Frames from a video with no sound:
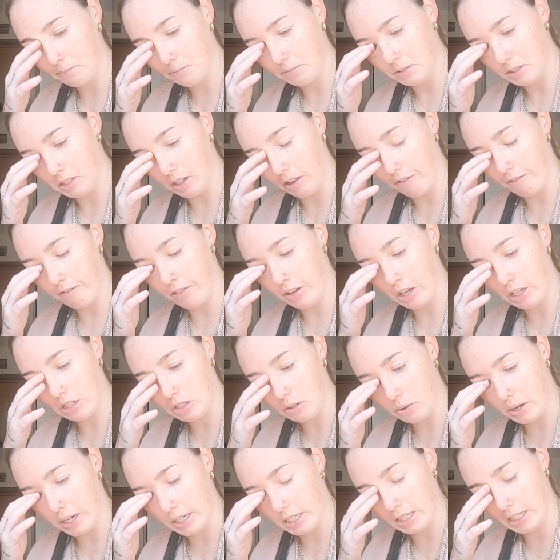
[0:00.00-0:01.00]
so the first
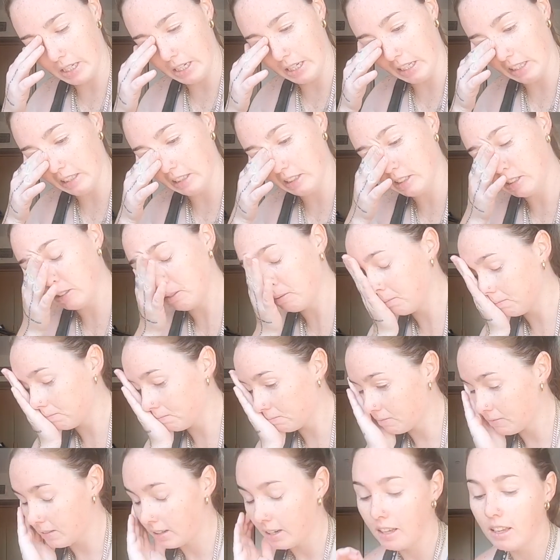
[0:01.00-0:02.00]
question is,
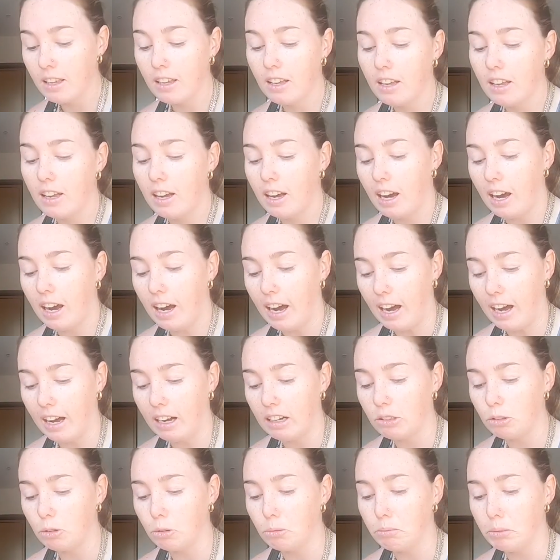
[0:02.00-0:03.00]
are
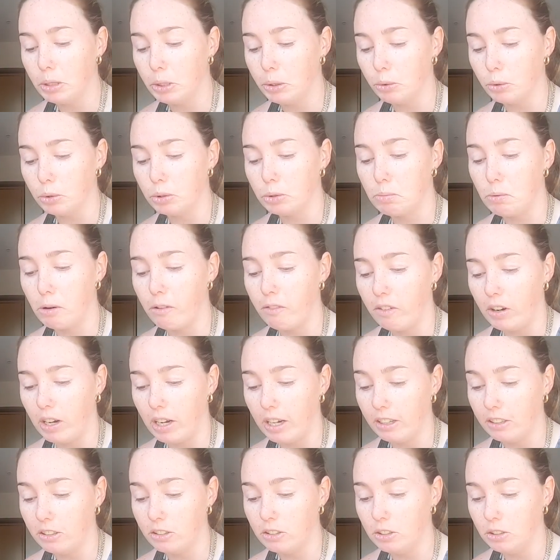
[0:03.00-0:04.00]
all meals
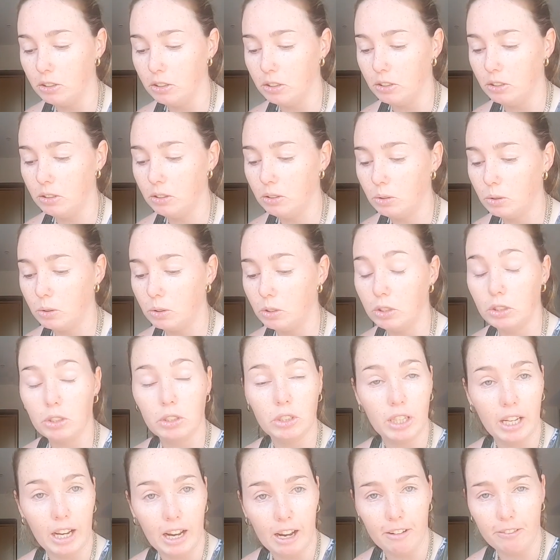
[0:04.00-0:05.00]
provided to you, or do
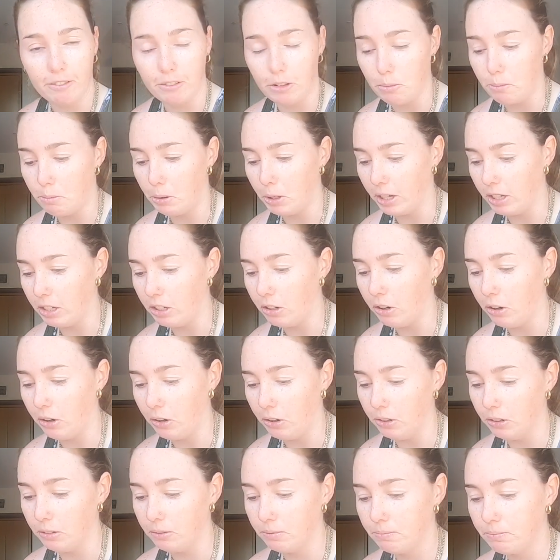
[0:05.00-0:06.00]
you have to buy your
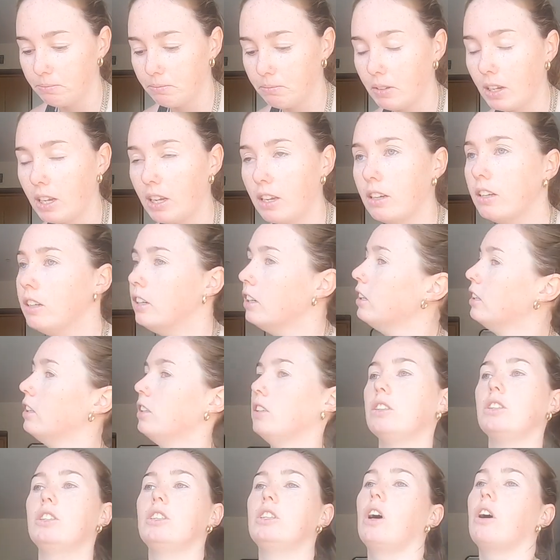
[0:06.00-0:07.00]
own?
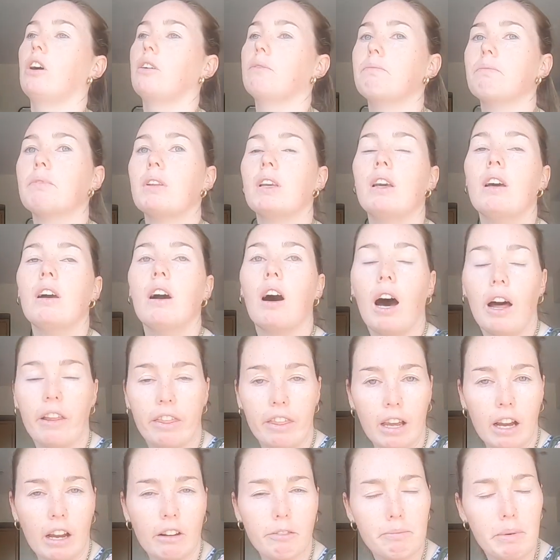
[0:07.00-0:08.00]
So I
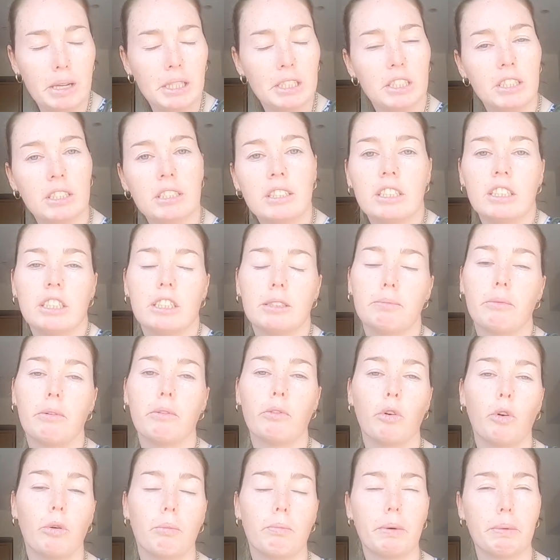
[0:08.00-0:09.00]
think I've mentioned this
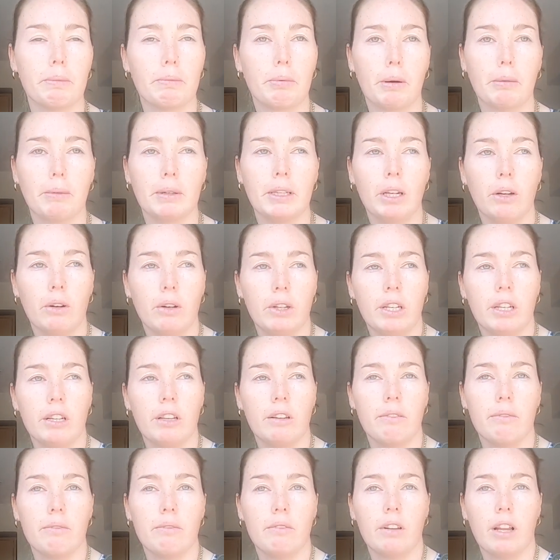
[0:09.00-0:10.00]
before, but probably not in
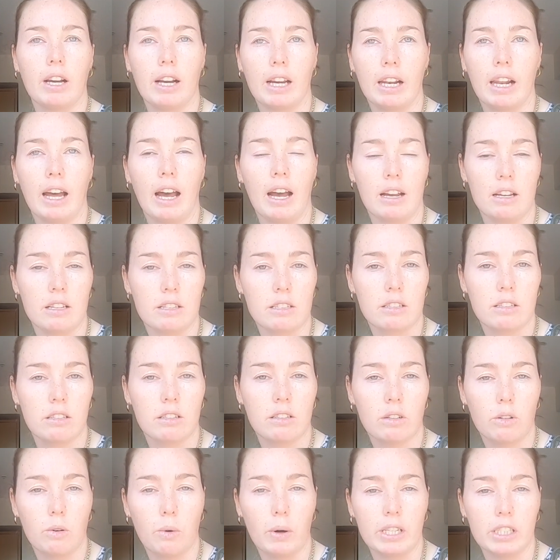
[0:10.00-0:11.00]
an ask
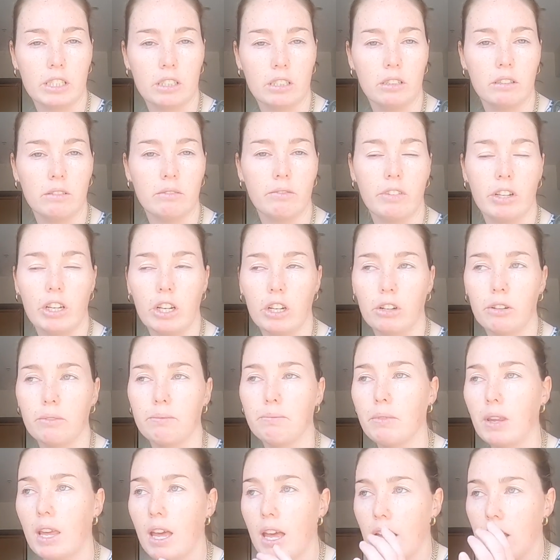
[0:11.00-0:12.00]
question video.
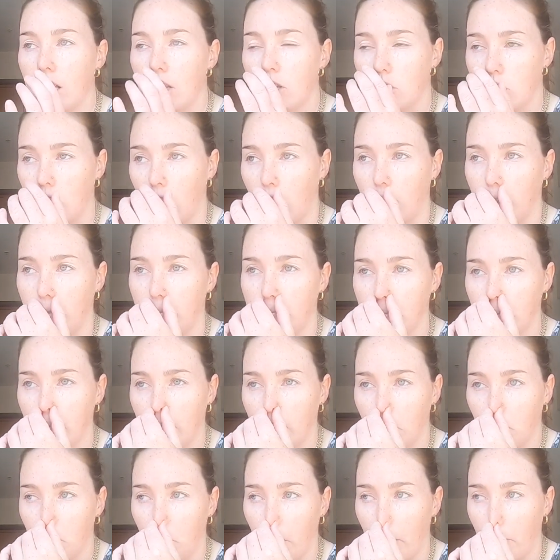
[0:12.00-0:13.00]
So
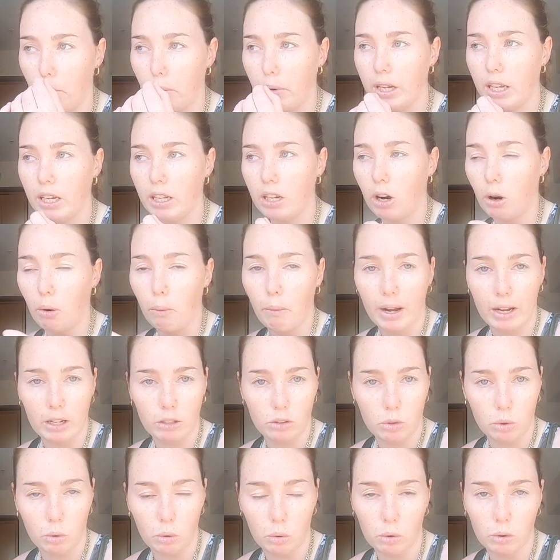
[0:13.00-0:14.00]
when we go away on
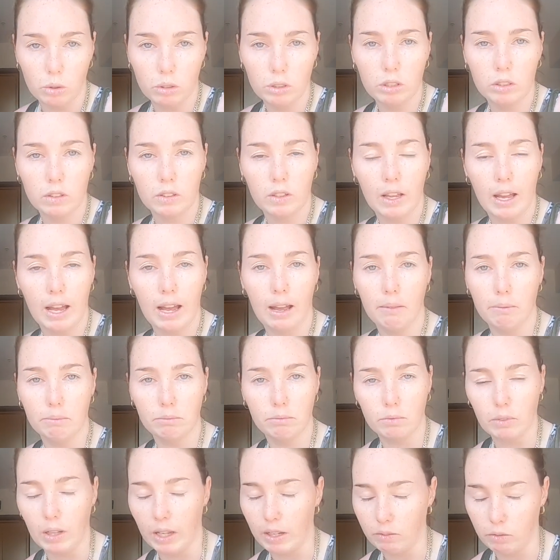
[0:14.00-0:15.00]
tours,
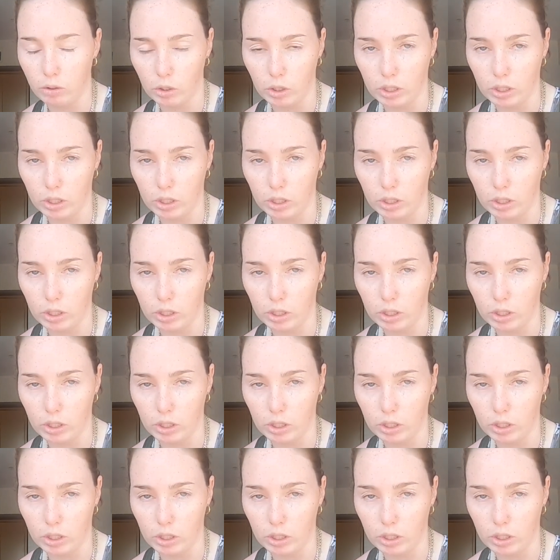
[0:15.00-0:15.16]
like for